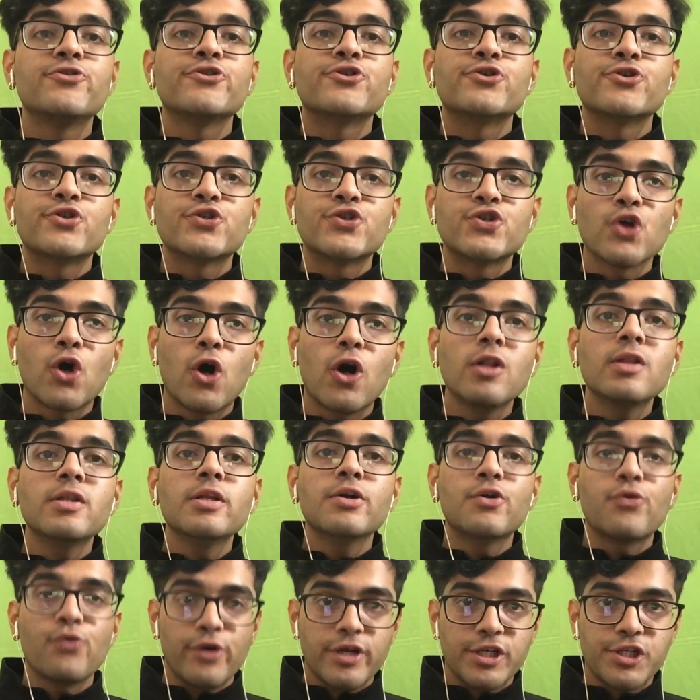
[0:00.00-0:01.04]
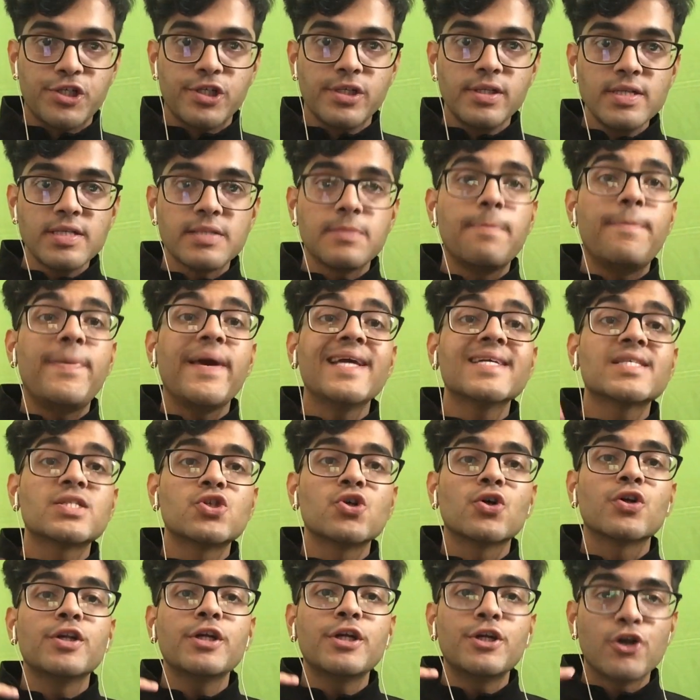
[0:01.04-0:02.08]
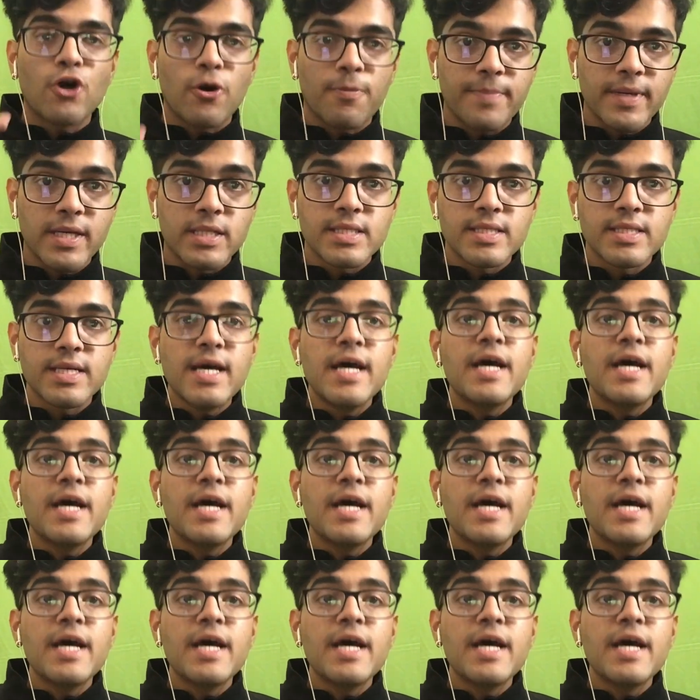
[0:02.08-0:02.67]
should solve the questions based on the topics.